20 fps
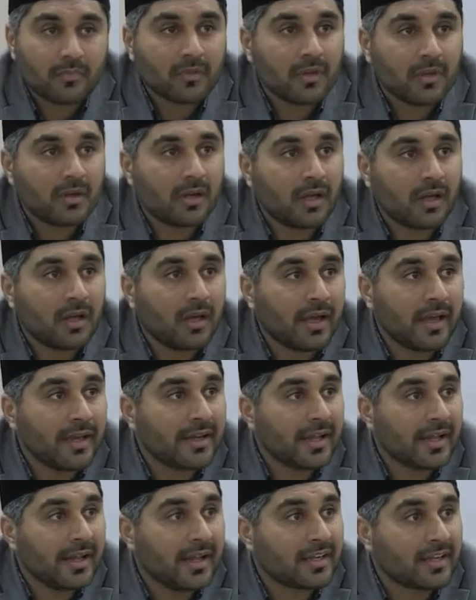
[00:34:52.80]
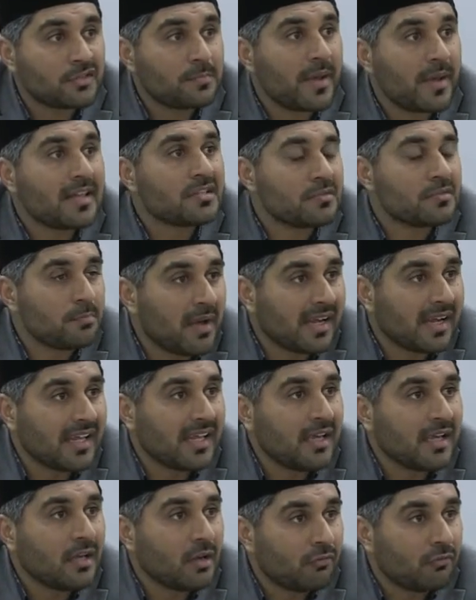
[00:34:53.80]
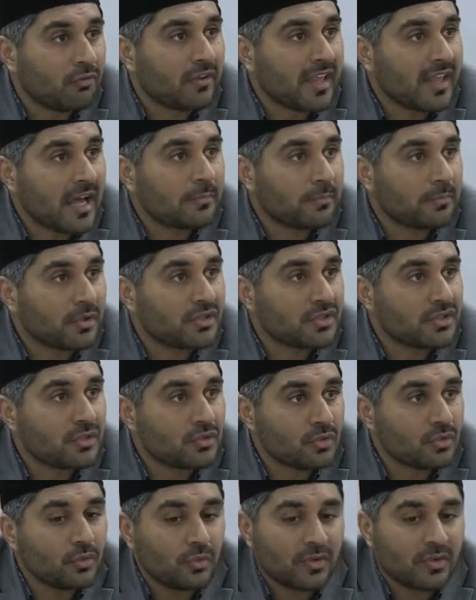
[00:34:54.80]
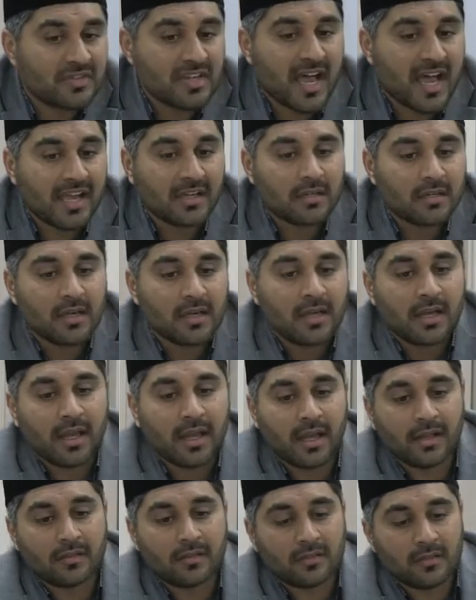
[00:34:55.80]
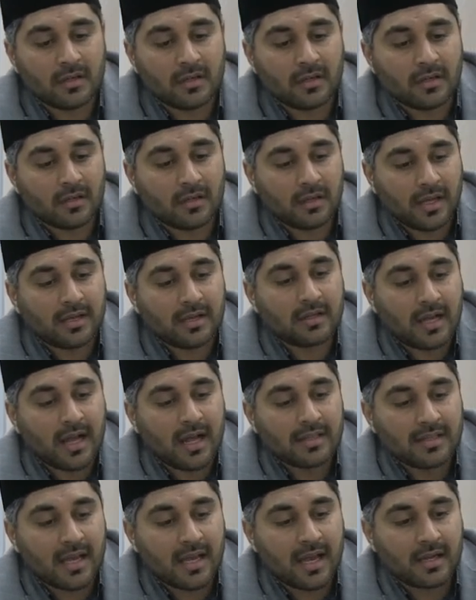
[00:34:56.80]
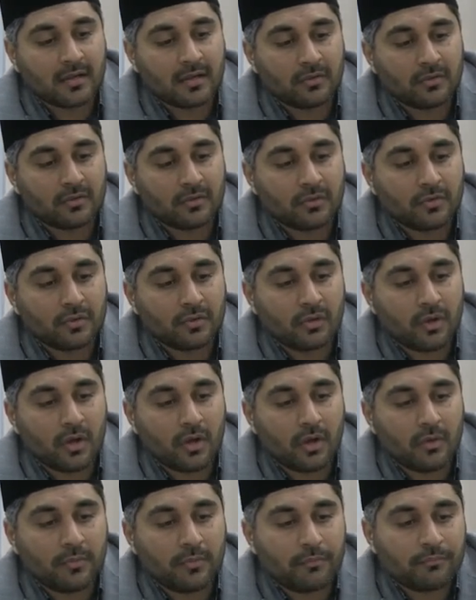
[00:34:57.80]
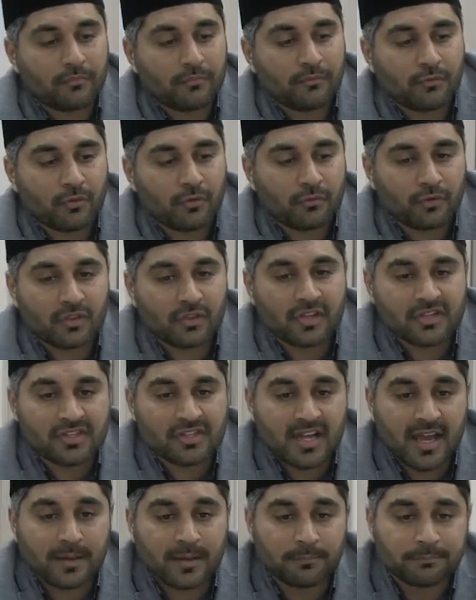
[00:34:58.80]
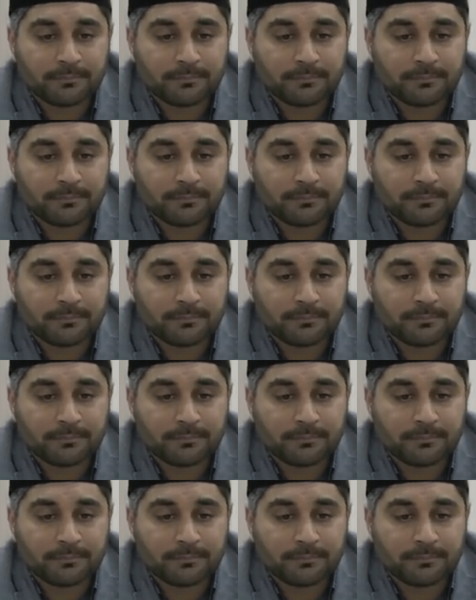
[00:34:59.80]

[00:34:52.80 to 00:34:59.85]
and expense money for that person to reside in the in Qadian for this time.